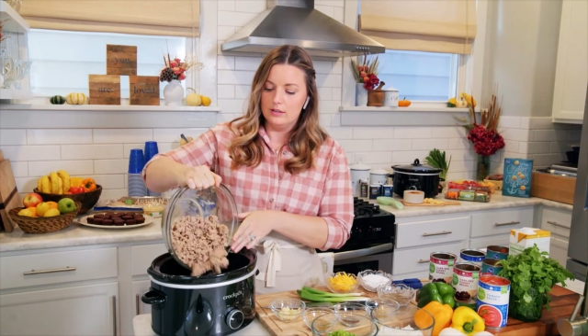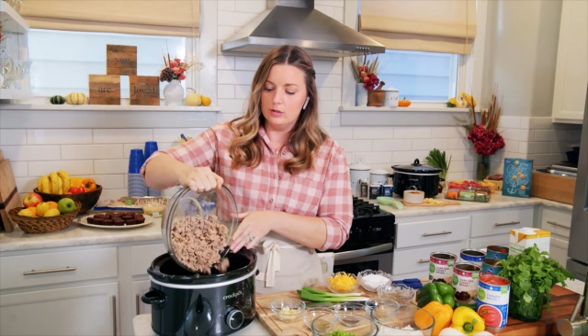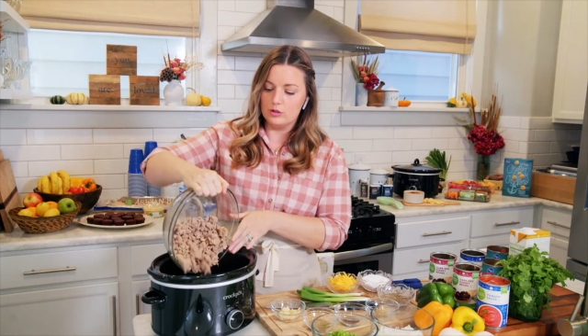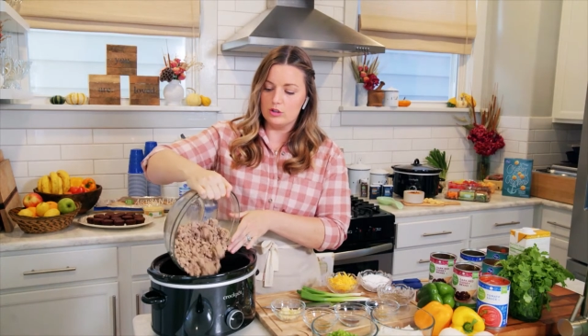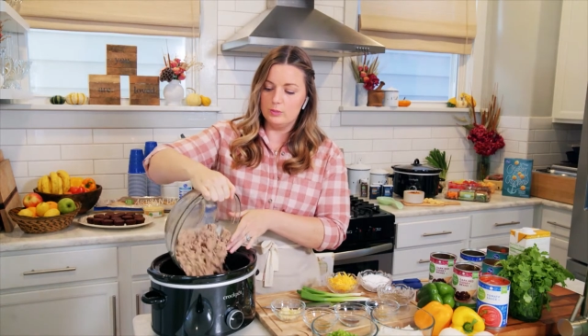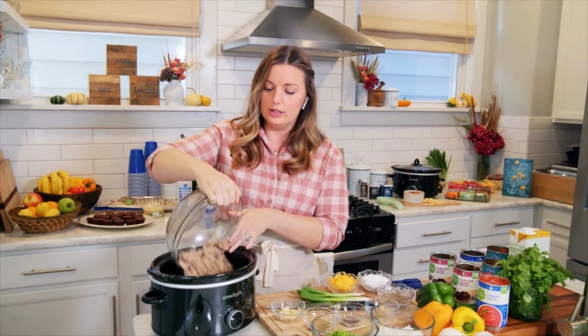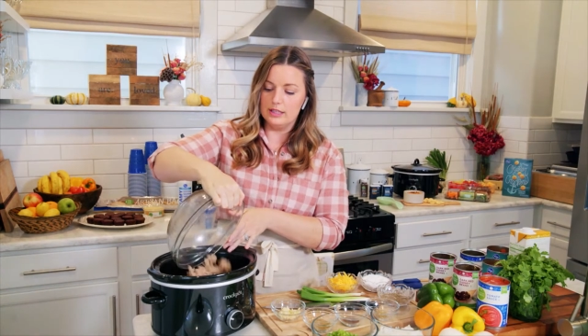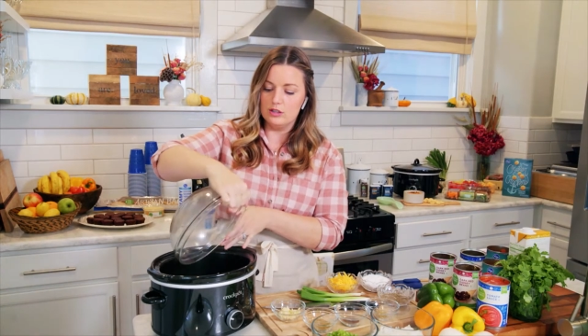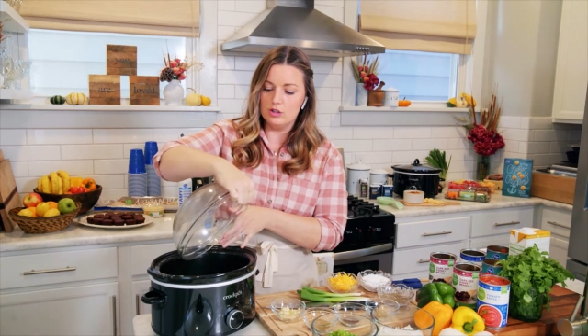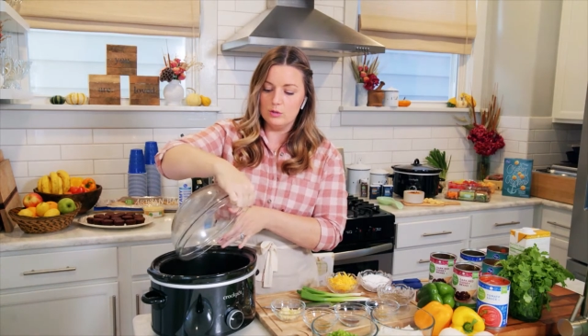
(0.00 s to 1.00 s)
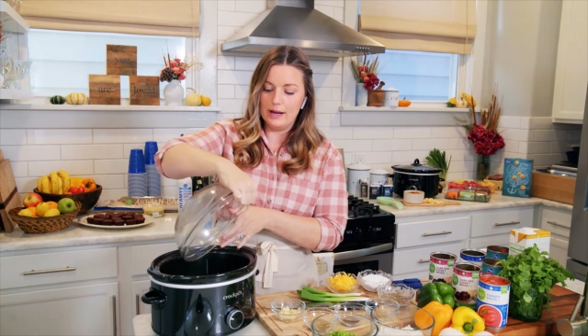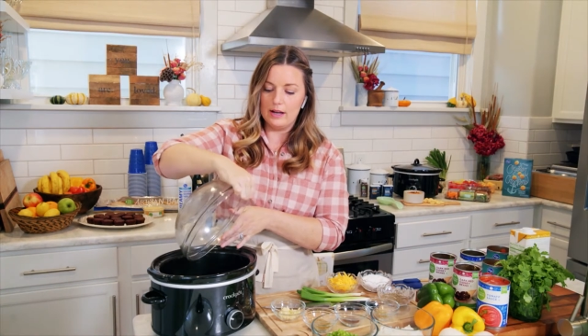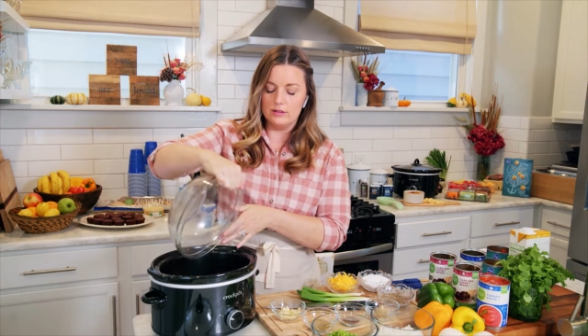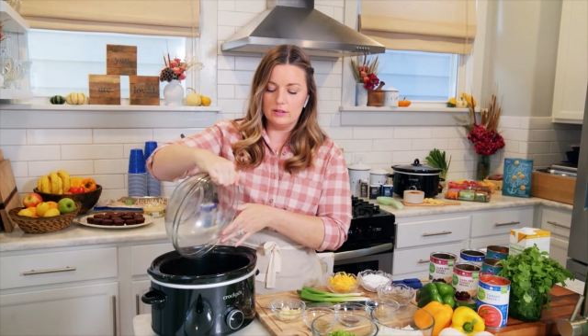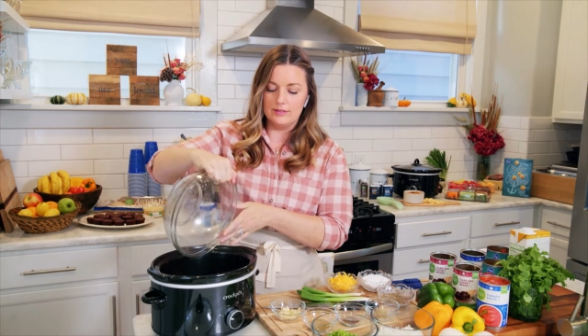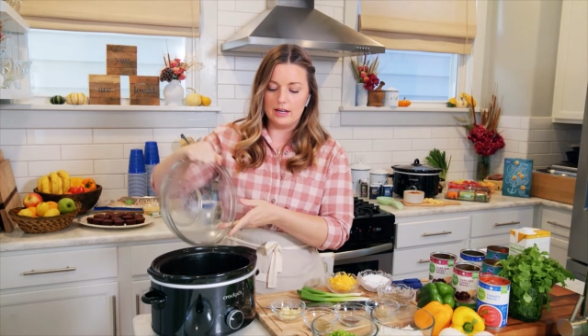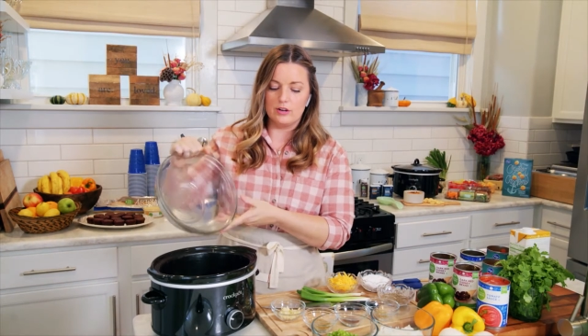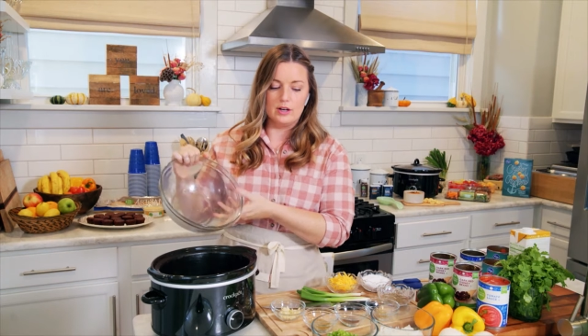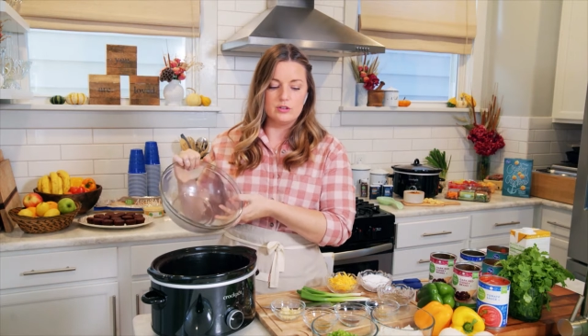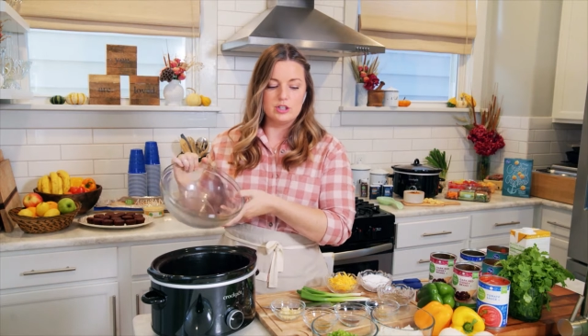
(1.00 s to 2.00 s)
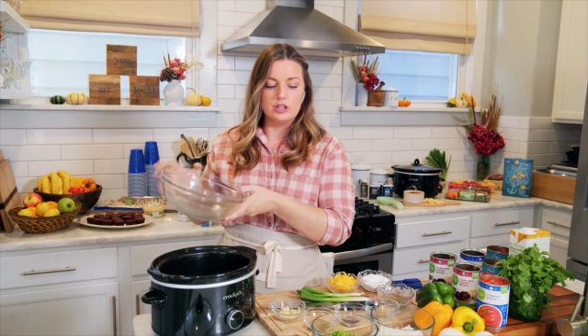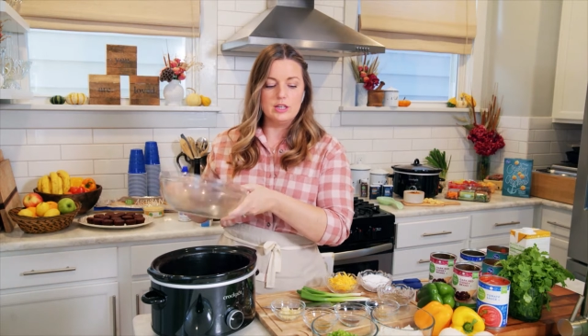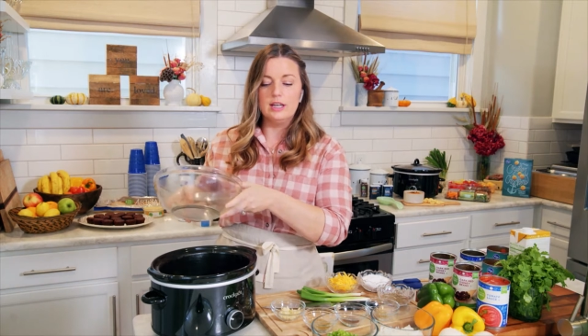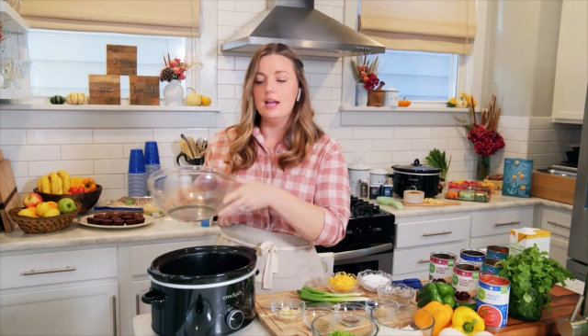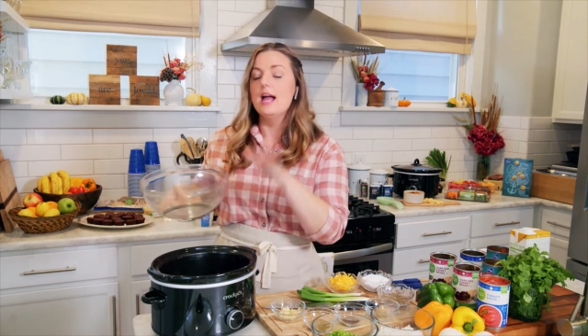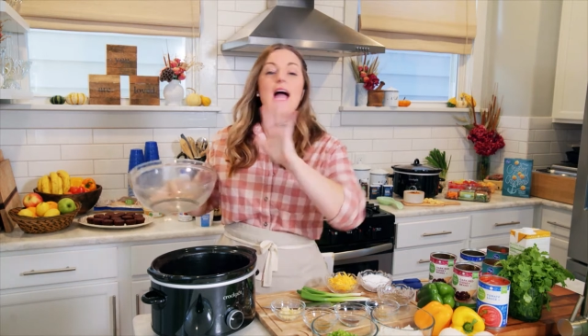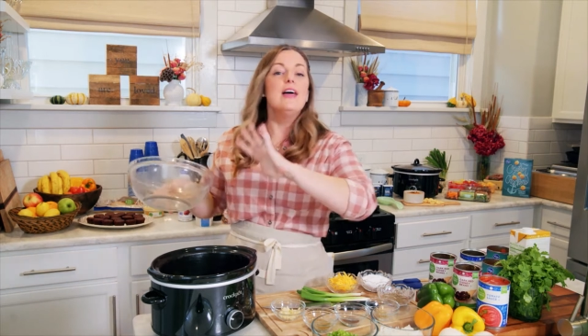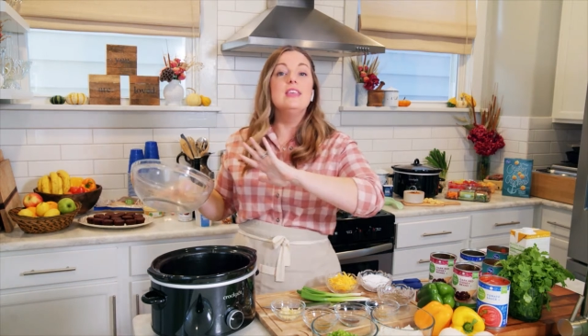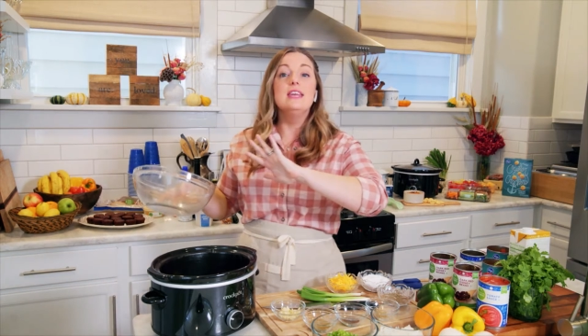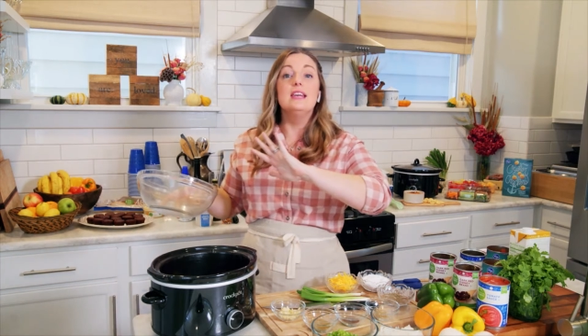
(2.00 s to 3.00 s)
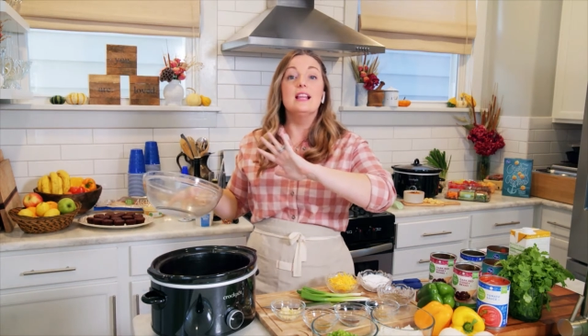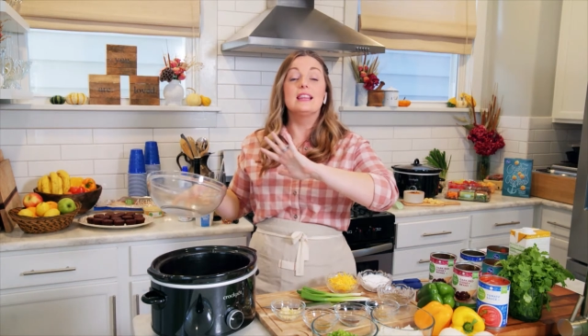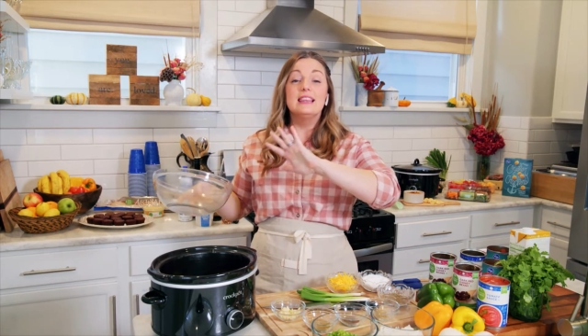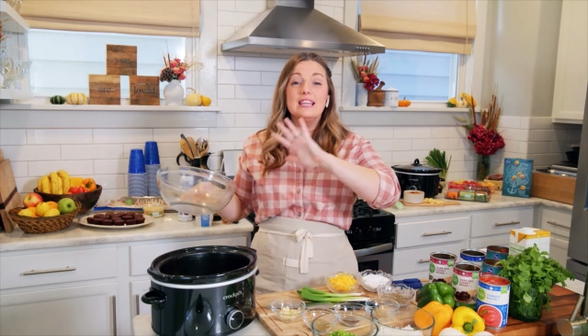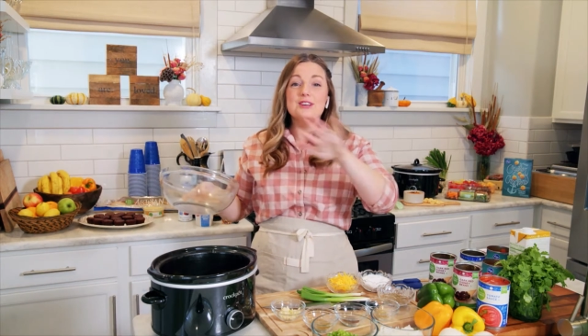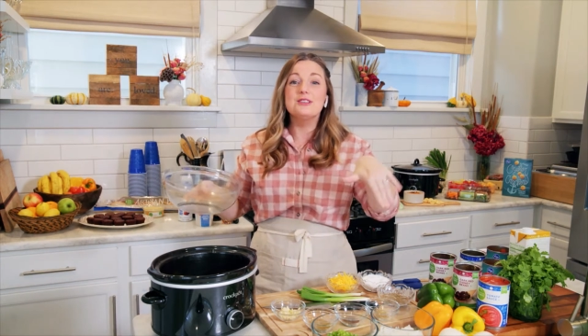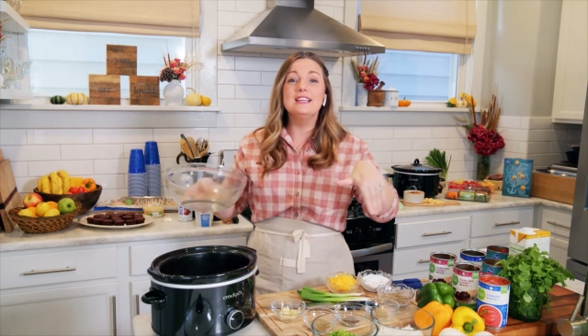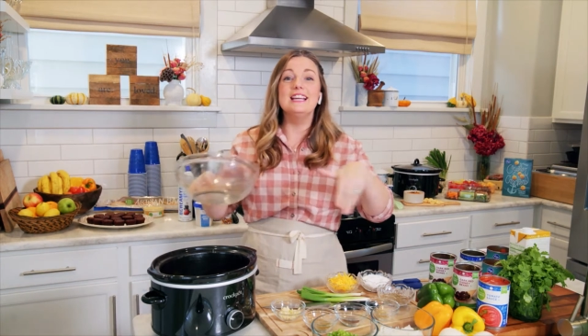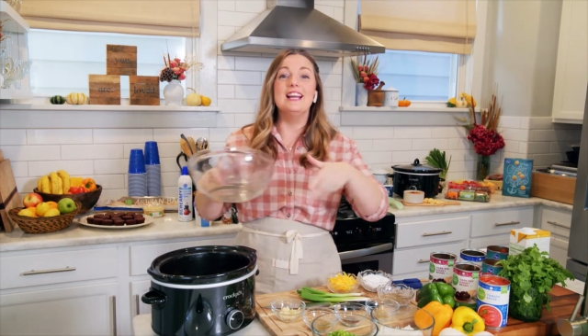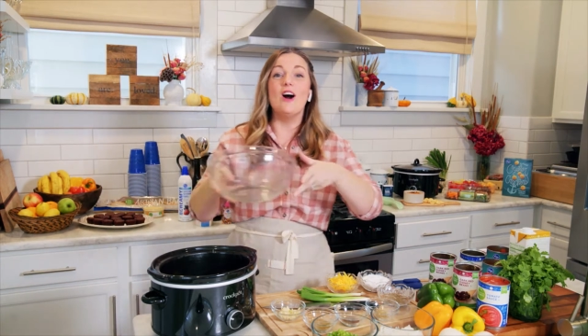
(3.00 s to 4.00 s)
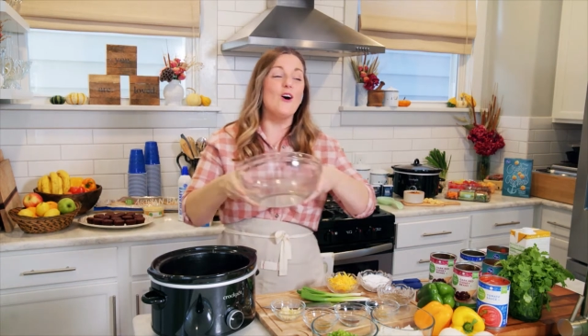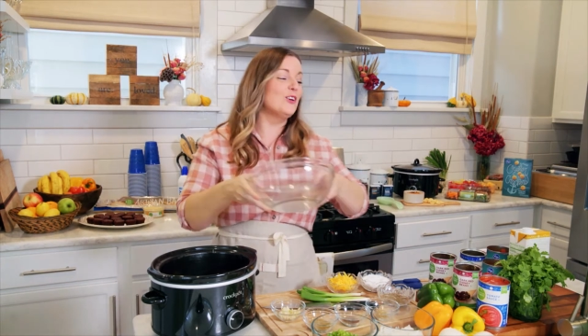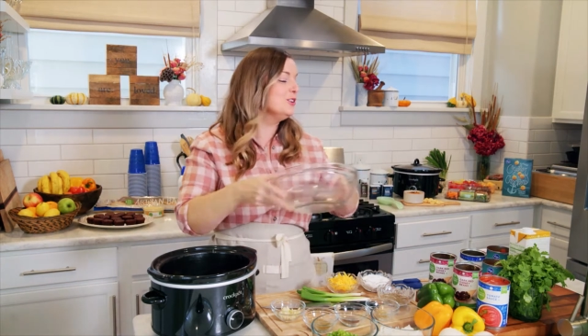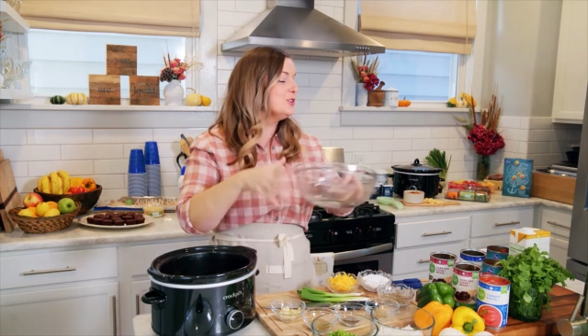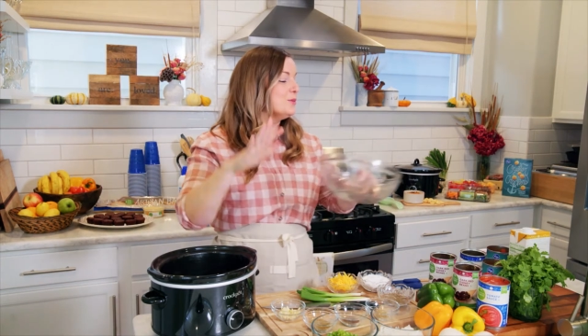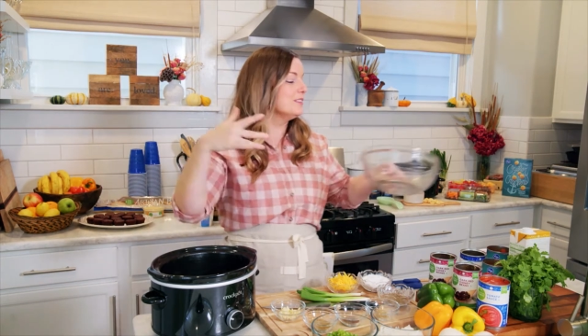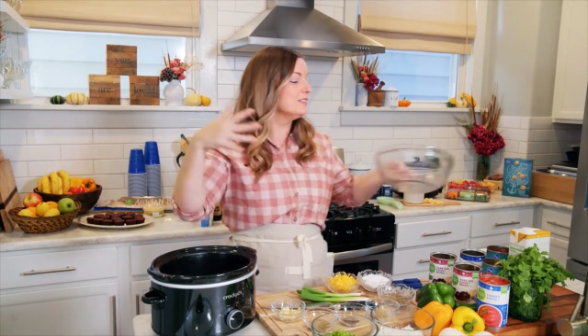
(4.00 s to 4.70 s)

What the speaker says: So we're just putting in 2 pounds of that ground turkey. And then literally all you do